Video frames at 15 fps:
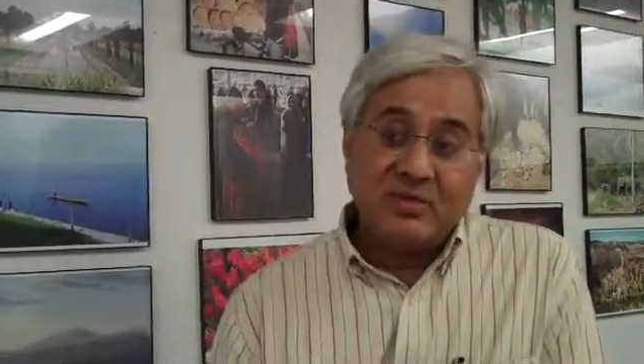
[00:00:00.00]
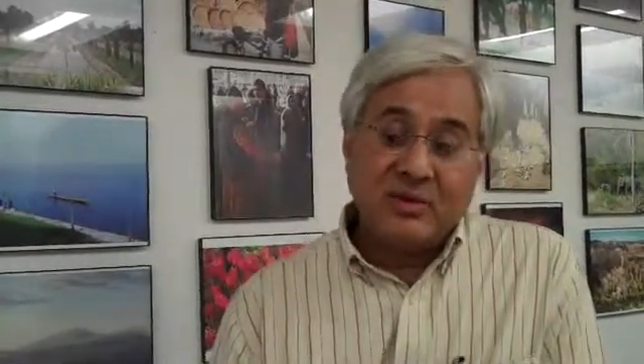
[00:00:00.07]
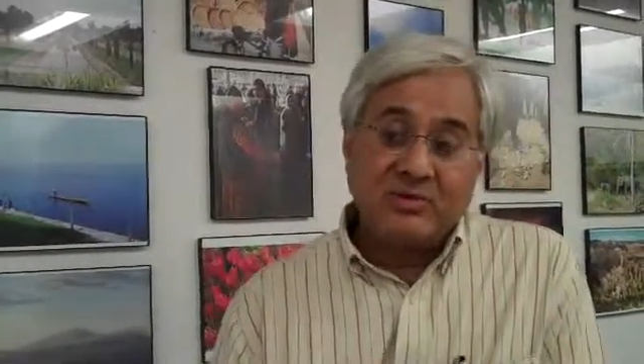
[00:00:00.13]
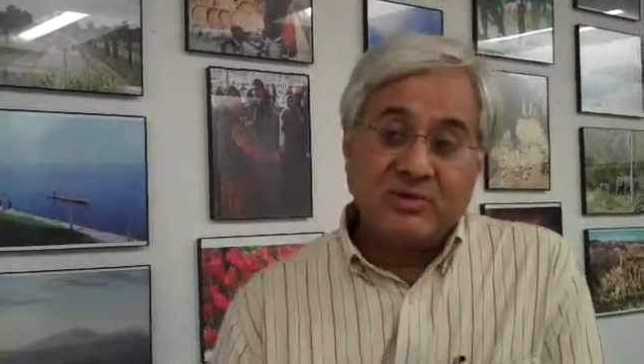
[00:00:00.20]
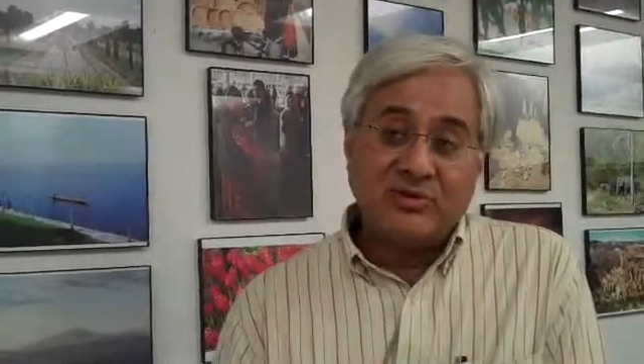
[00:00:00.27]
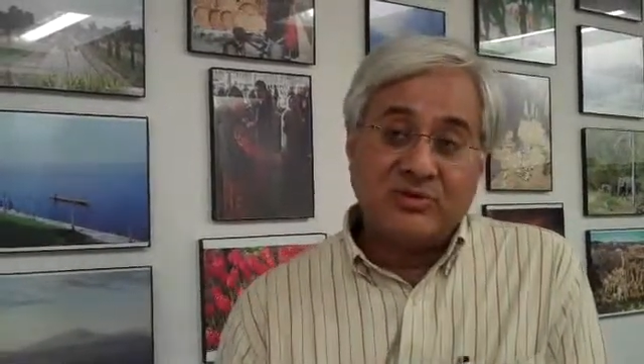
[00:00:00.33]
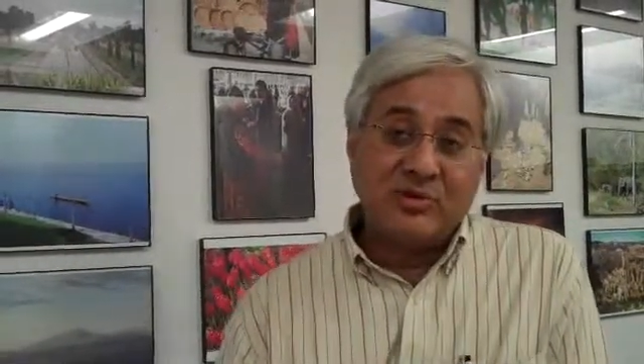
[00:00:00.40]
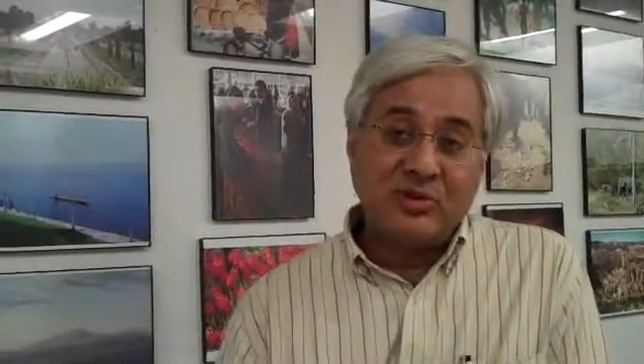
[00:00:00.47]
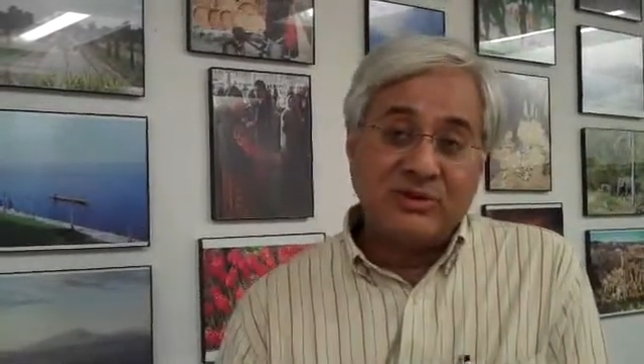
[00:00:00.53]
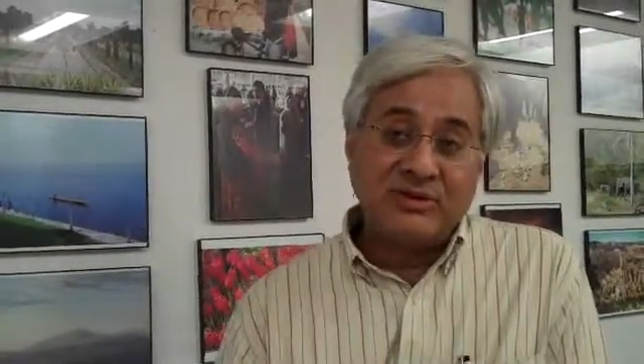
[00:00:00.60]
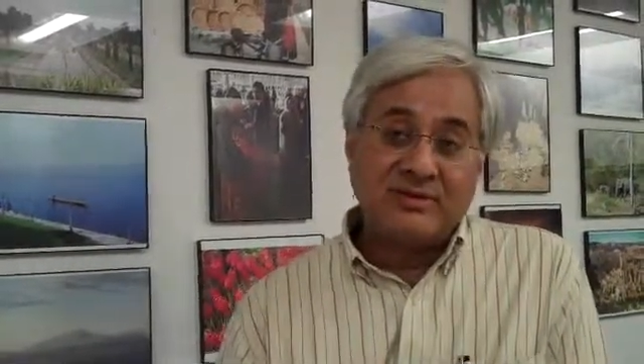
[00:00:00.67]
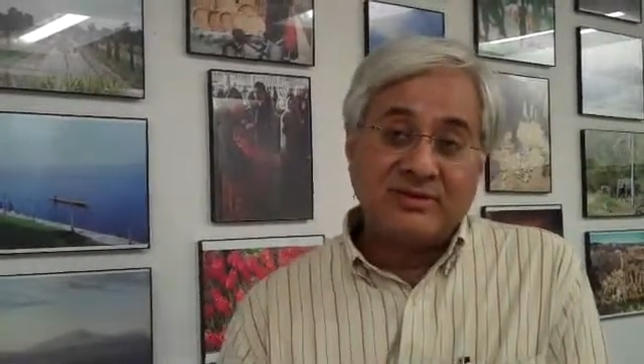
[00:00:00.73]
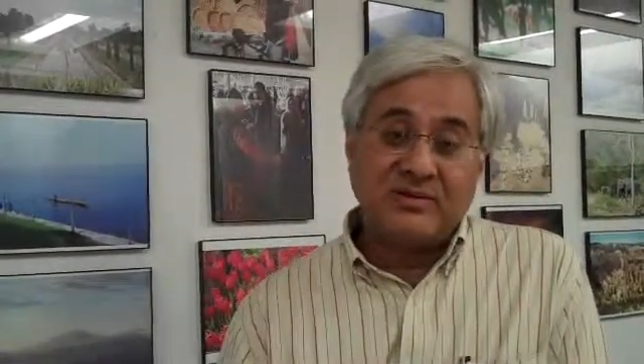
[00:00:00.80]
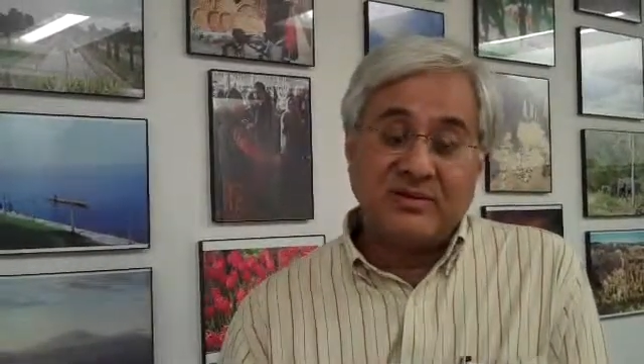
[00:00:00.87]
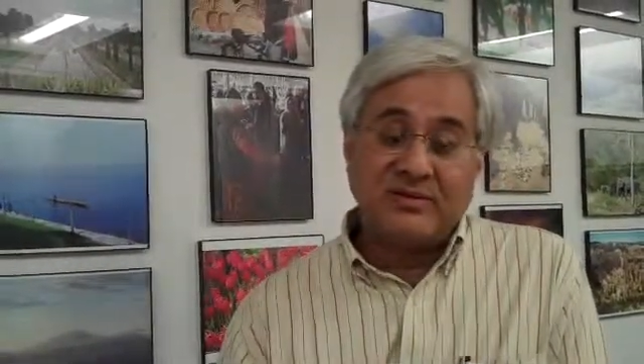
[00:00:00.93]
what was
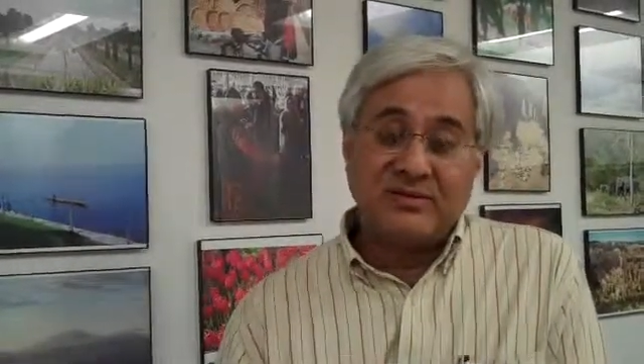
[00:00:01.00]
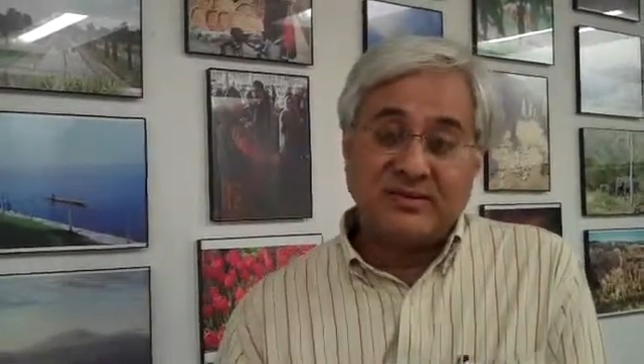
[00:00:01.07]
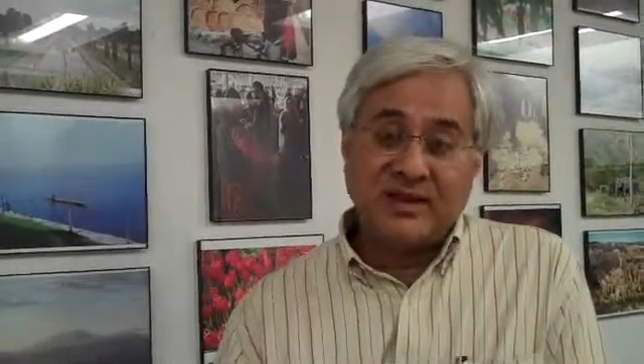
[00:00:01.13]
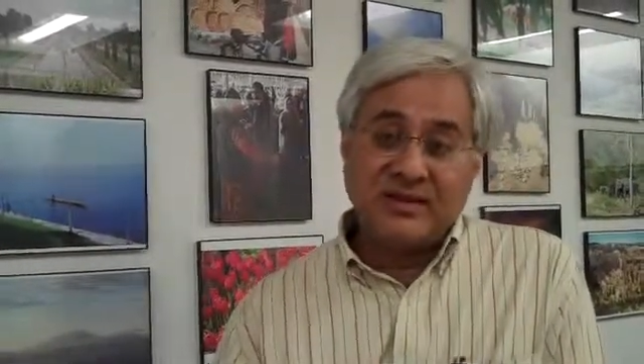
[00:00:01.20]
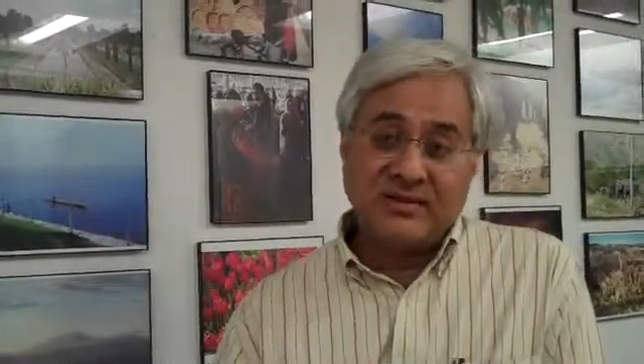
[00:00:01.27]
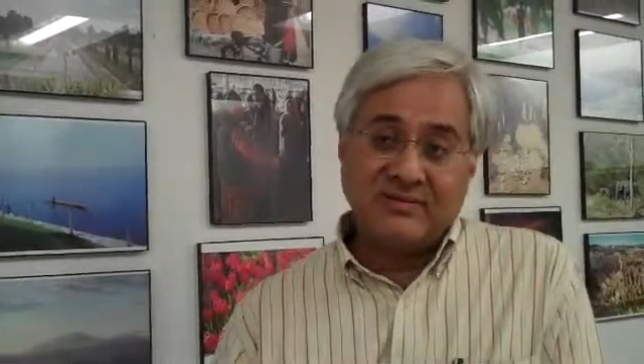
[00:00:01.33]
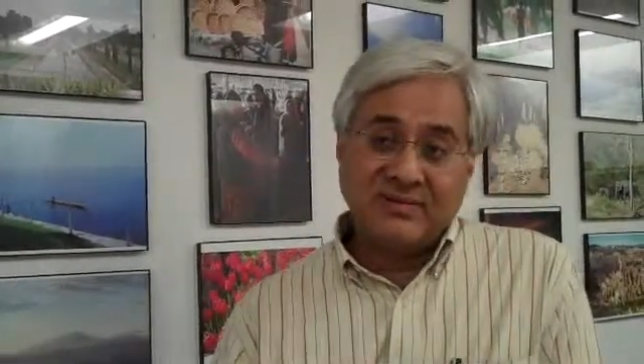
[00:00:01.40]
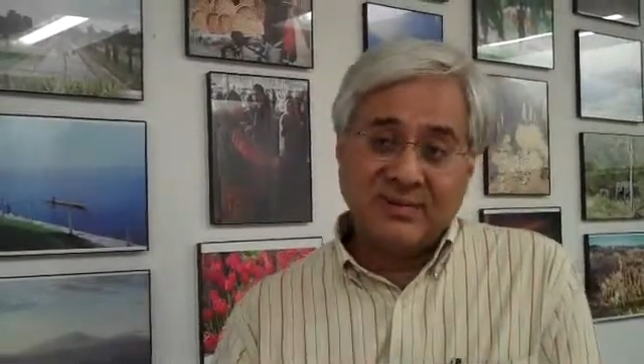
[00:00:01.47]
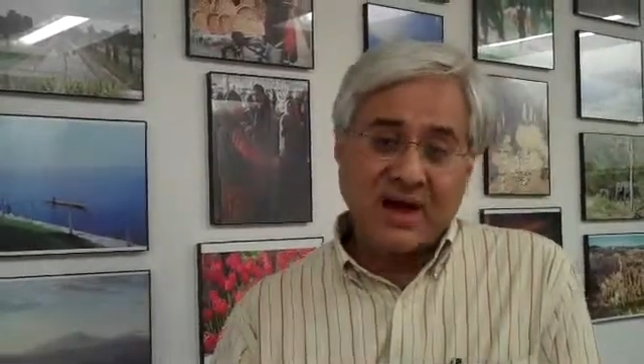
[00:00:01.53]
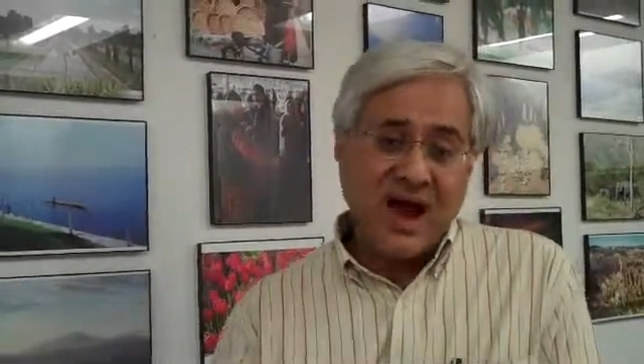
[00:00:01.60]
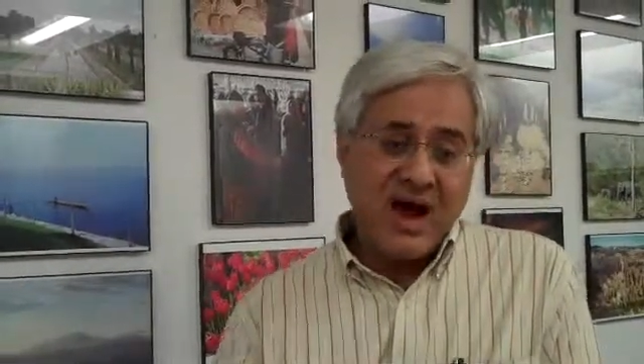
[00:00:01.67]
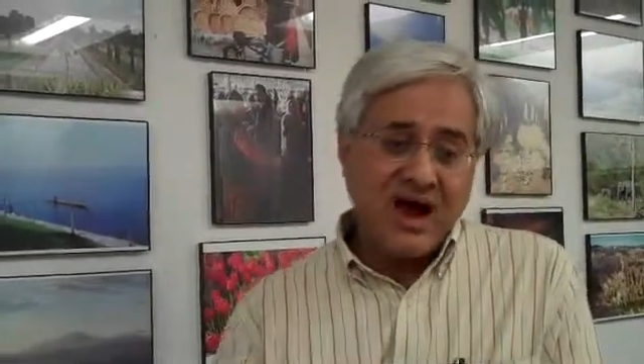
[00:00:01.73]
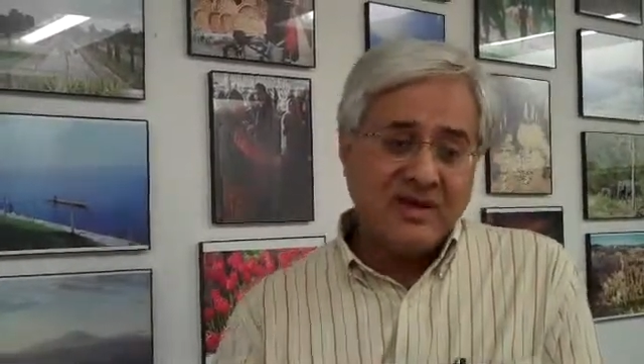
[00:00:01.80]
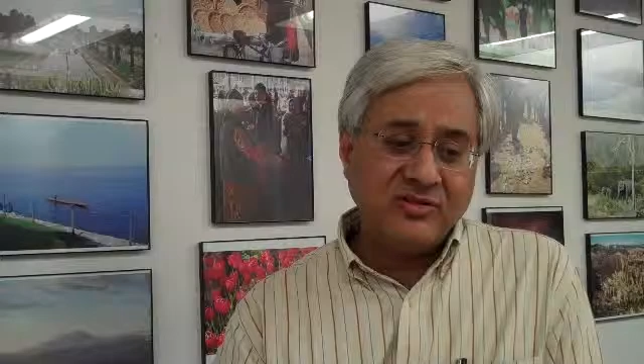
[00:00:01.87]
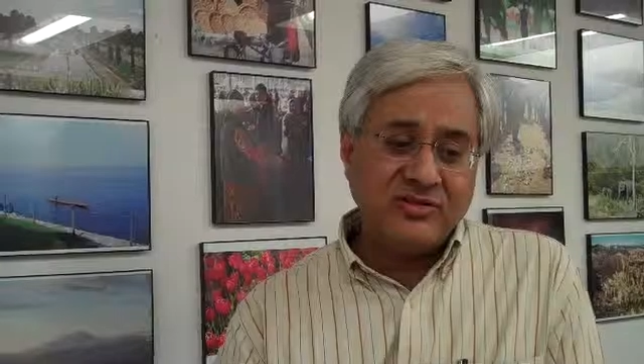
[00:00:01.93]
noticed is that there were a
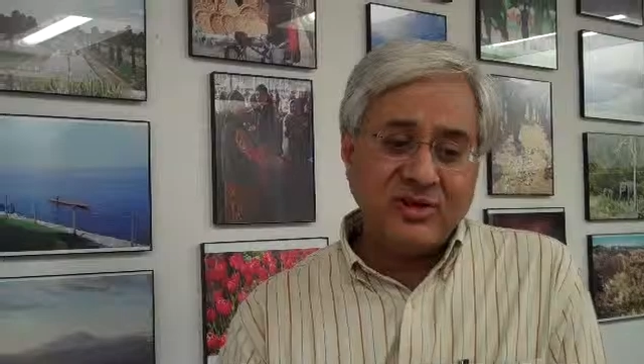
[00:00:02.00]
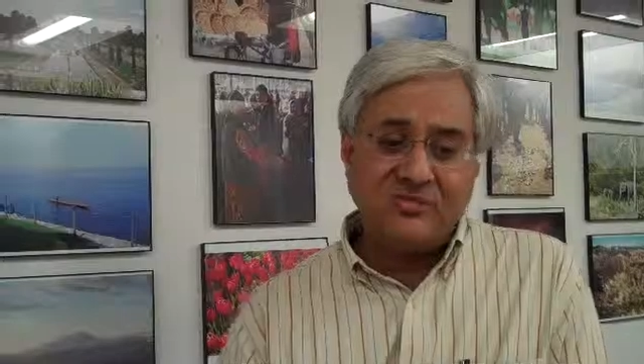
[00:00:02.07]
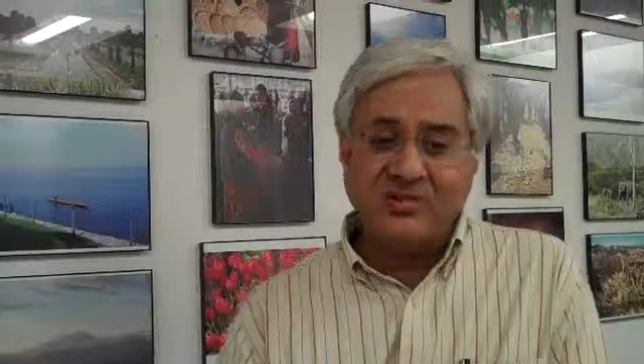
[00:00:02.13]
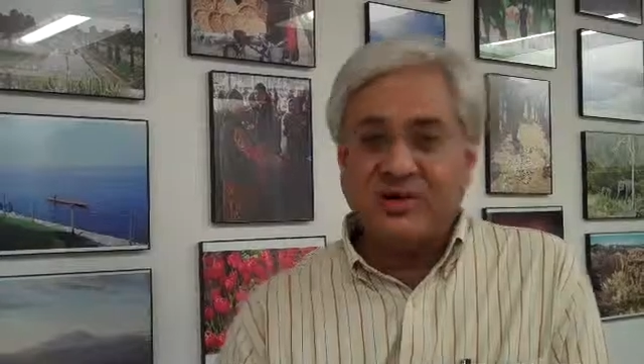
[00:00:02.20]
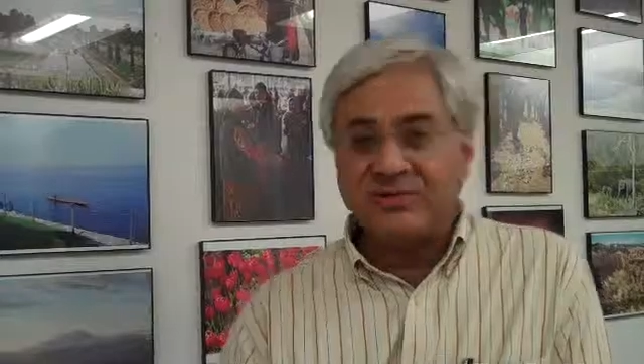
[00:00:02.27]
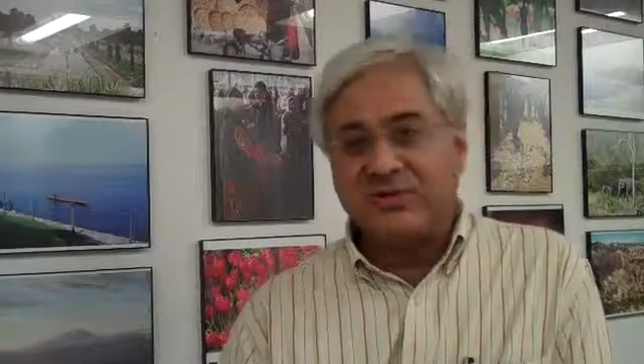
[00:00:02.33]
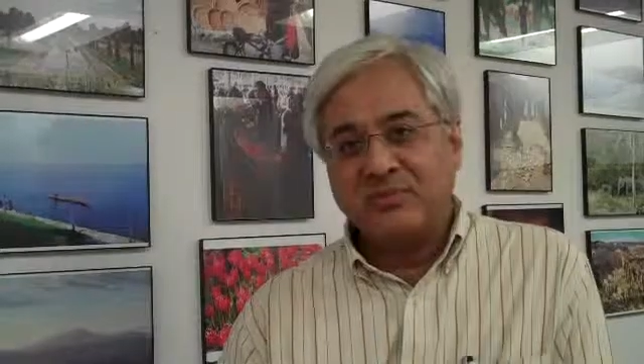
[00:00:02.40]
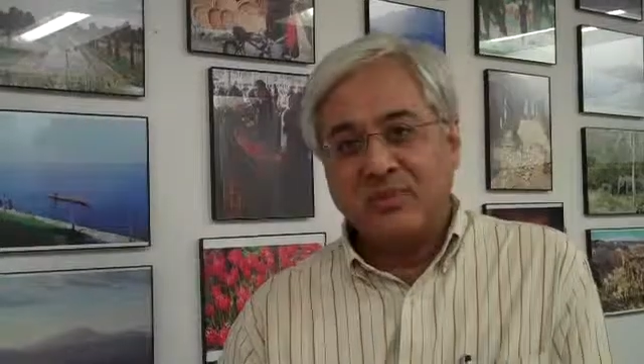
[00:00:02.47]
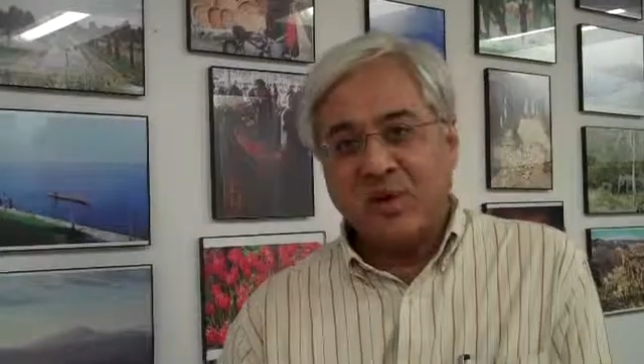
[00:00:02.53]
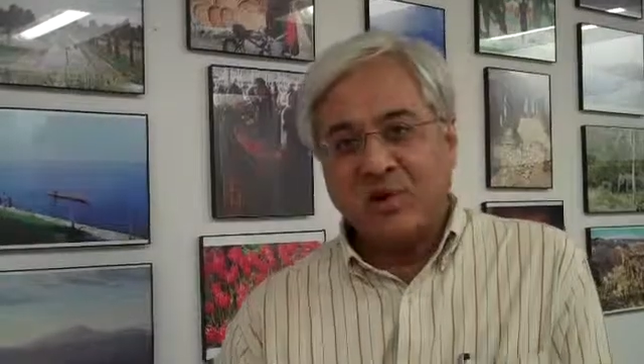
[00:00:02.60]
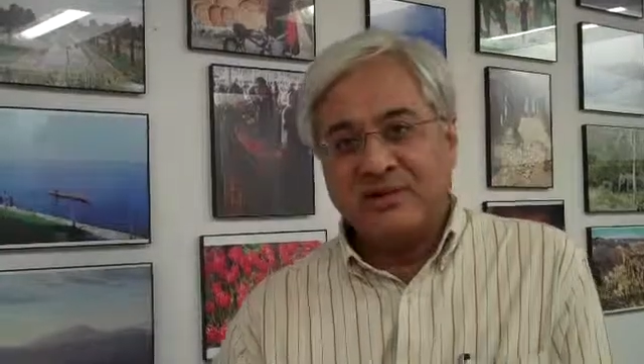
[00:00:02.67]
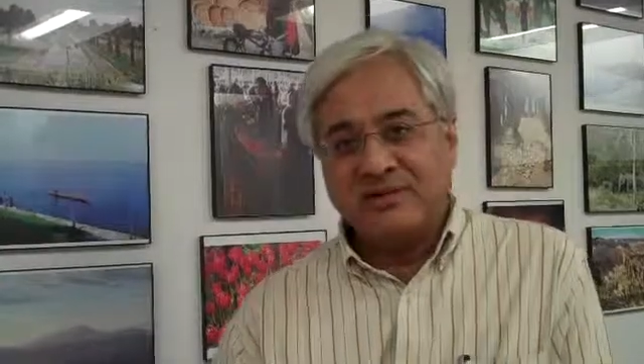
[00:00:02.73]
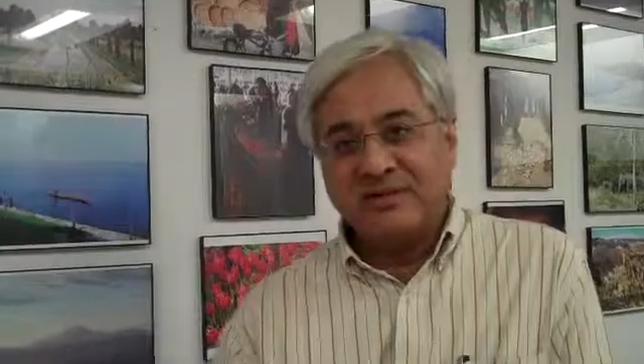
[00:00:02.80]
large number of small